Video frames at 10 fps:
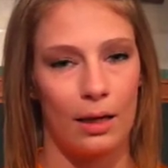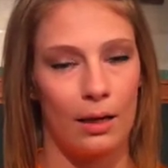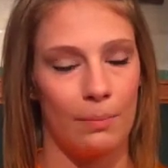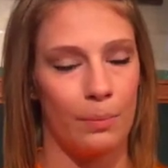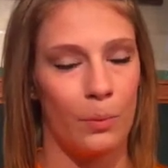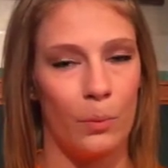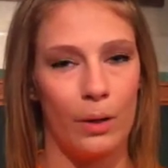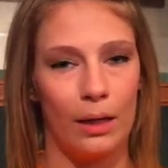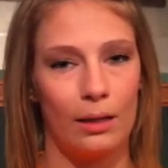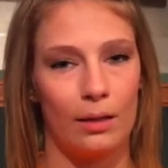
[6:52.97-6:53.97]
a
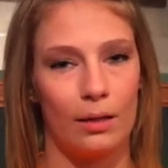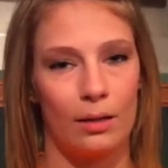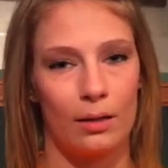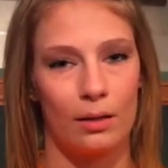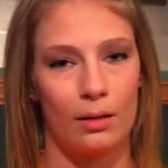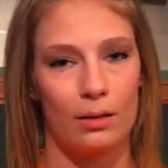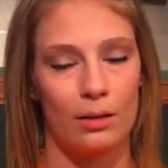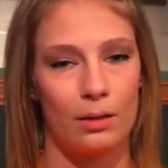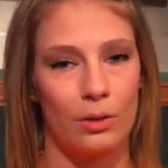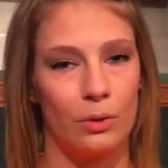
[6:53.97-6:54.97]
point
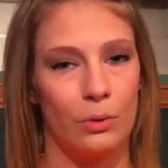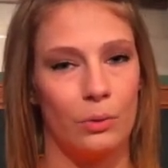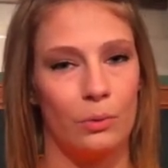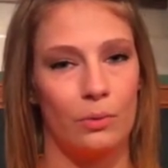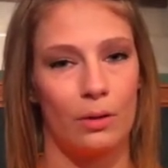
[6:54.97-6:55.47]
to